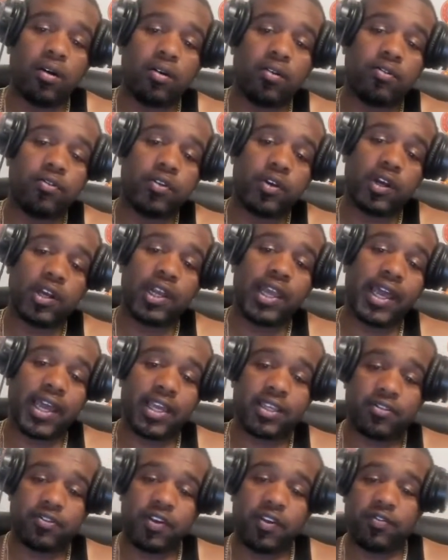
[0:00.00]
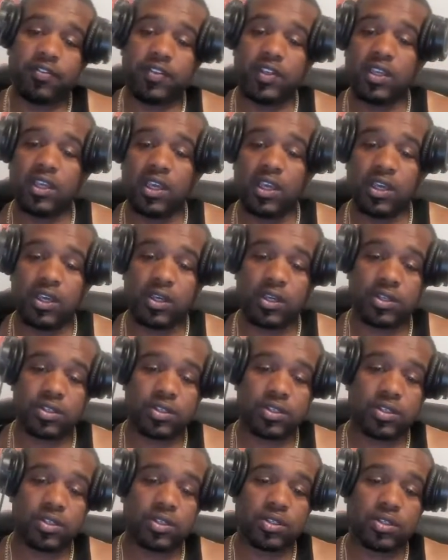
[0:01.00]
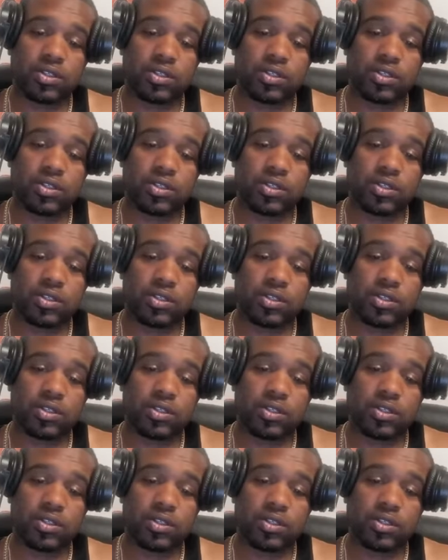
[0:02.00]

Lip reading: for the last 50 years.